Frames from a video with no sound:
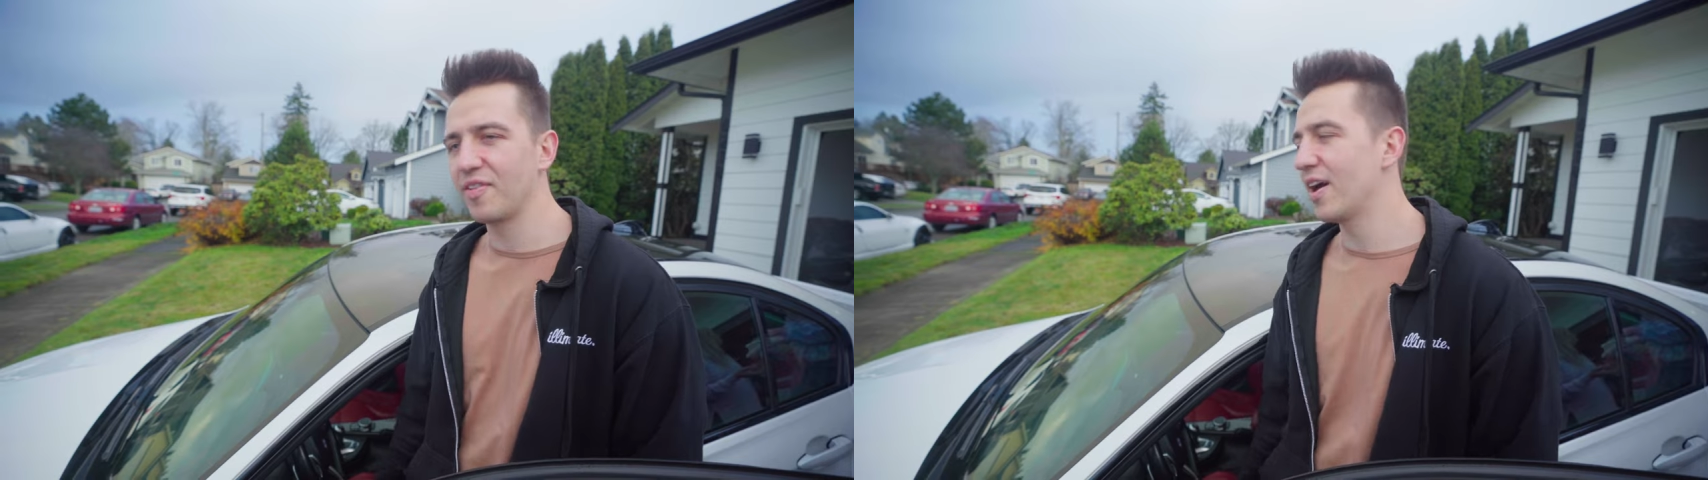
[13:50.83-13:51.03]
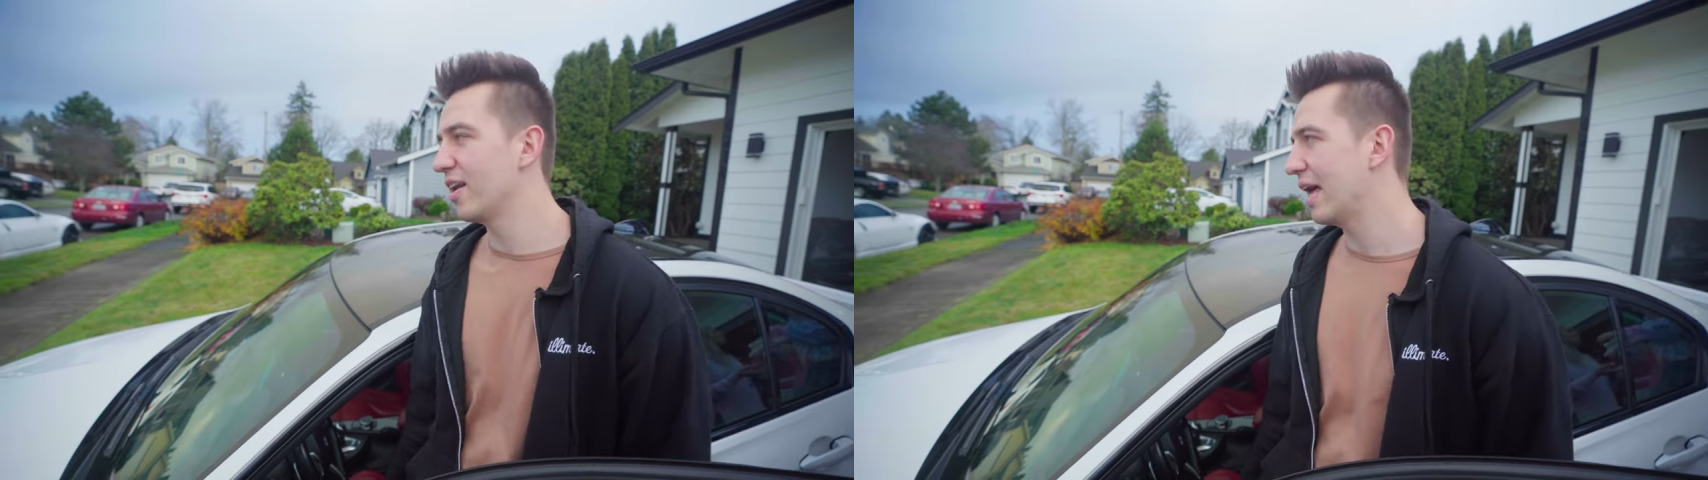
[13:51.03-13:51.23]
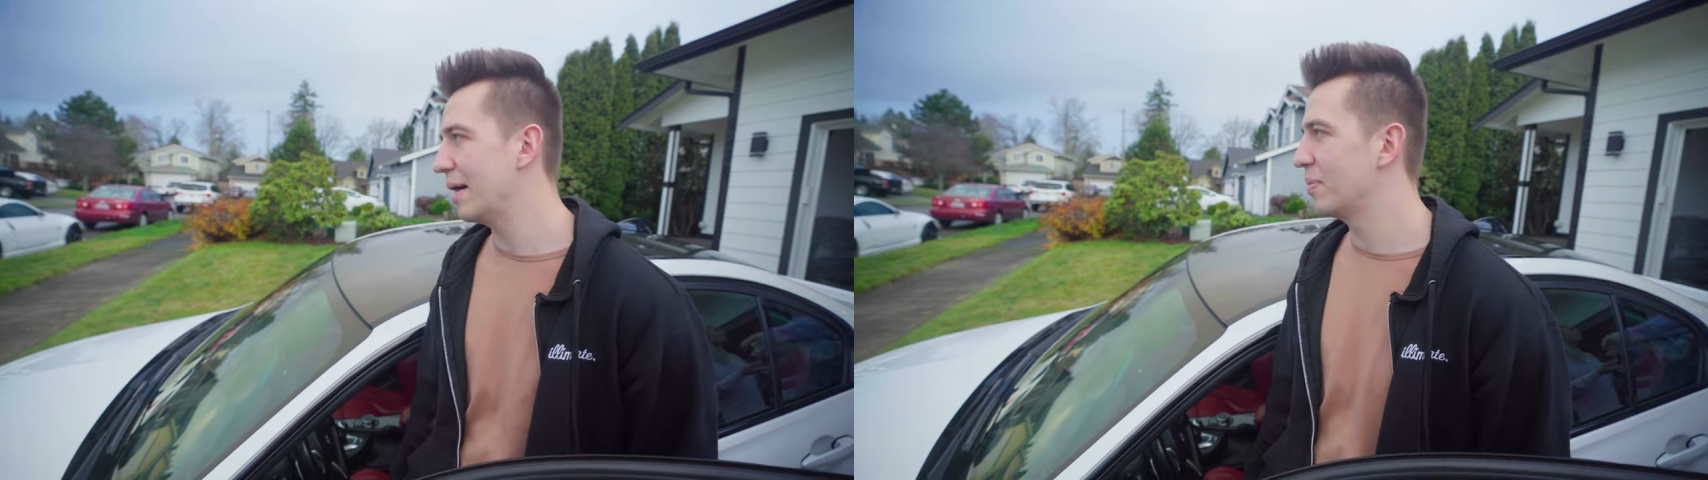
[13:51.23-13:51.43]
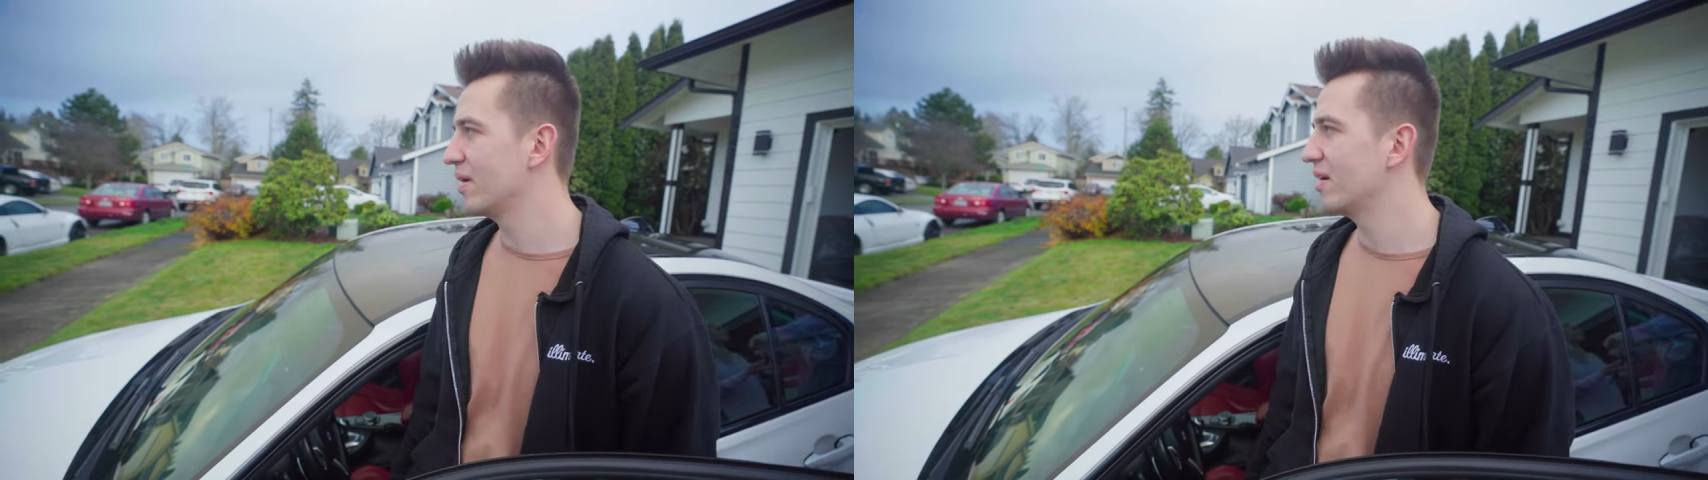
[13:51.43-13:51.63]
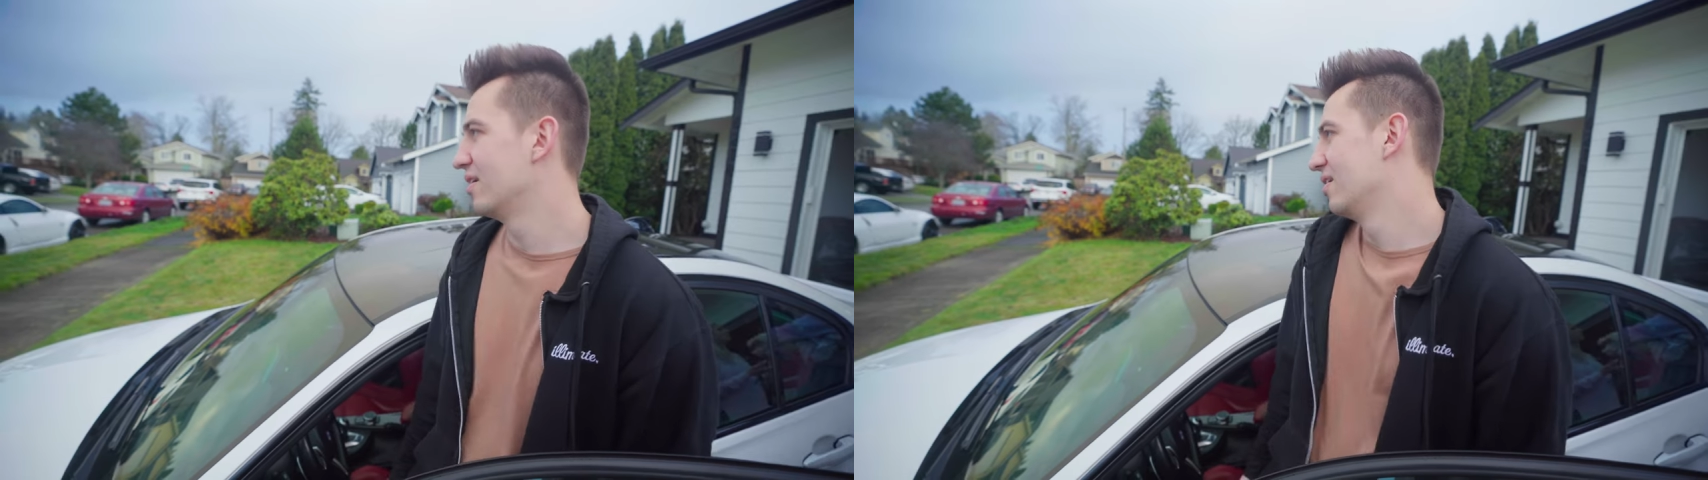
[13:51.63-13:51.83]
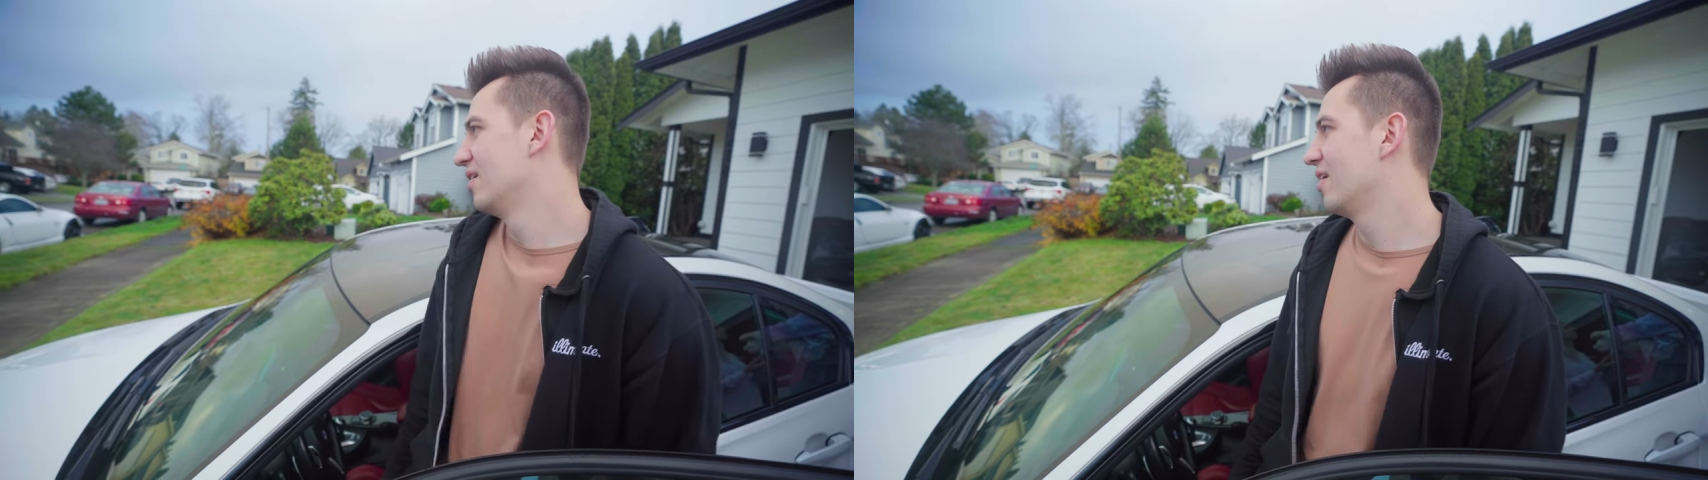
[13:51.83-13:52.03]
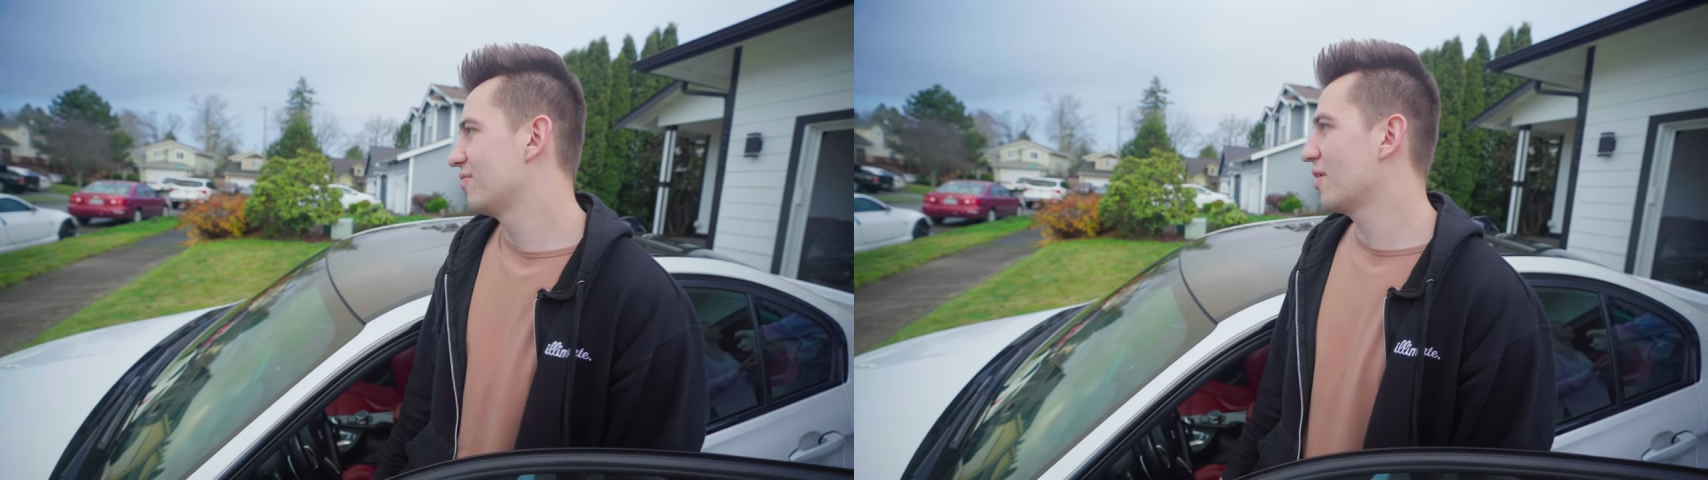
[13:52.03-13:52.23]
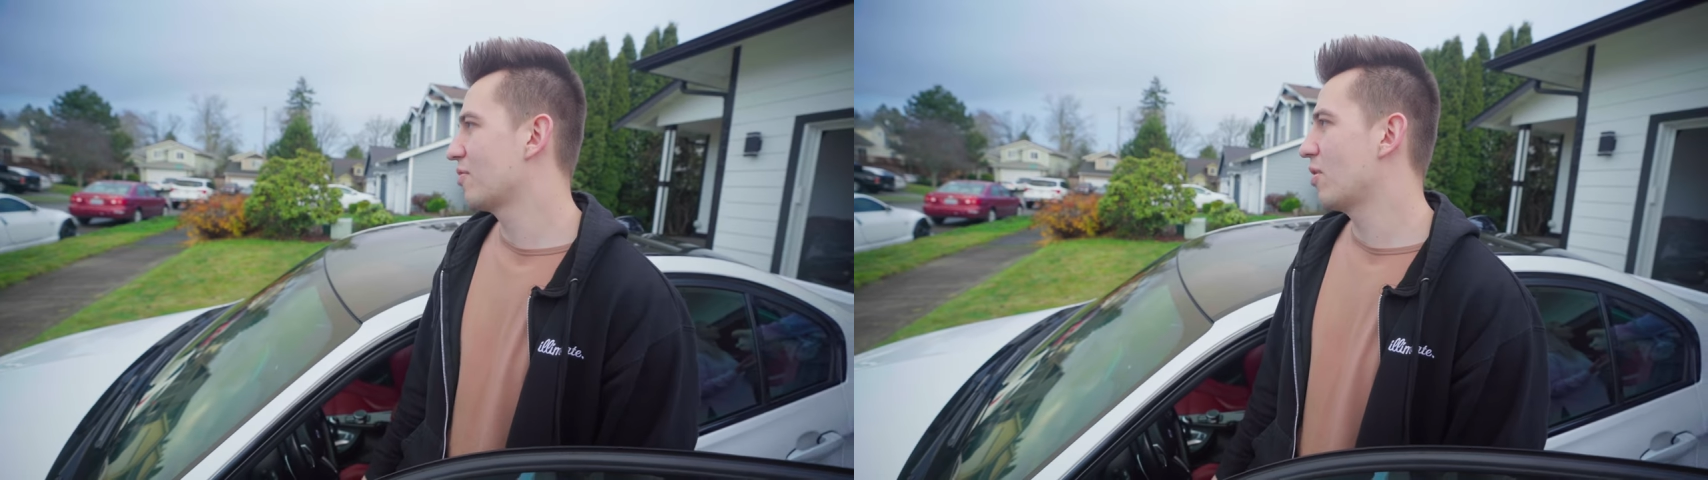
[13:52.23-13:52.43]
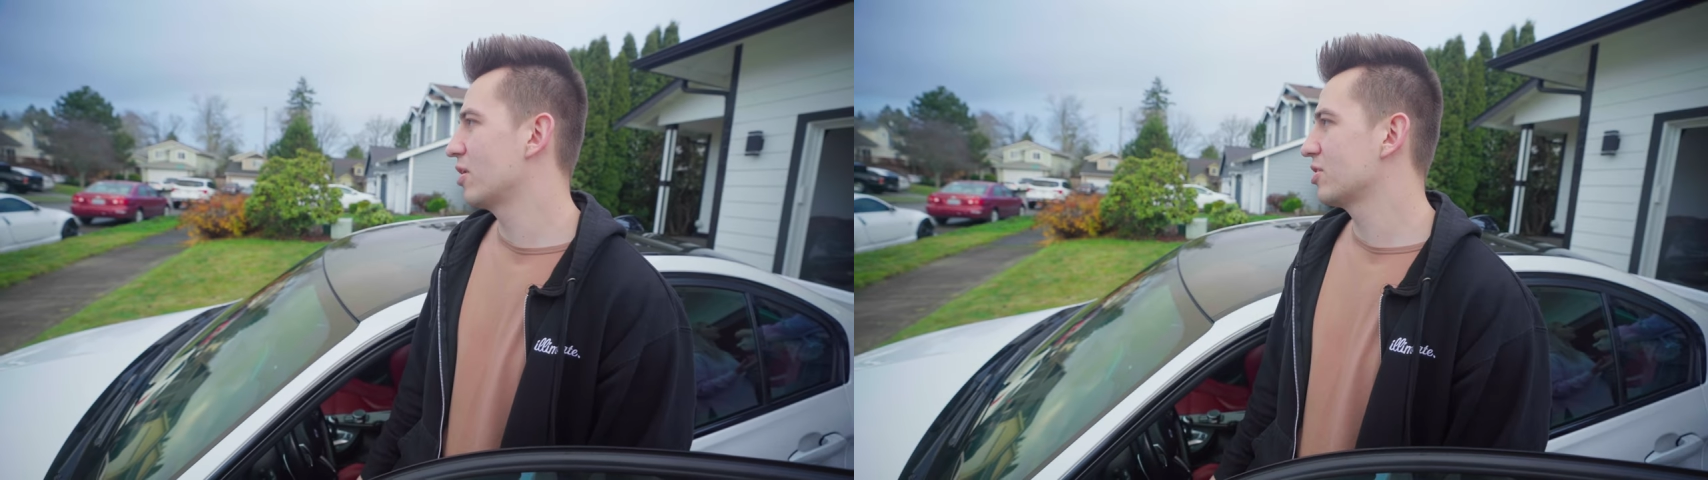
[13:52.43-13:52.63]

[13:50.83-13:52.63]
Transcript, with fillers: fan of that, but if you ever want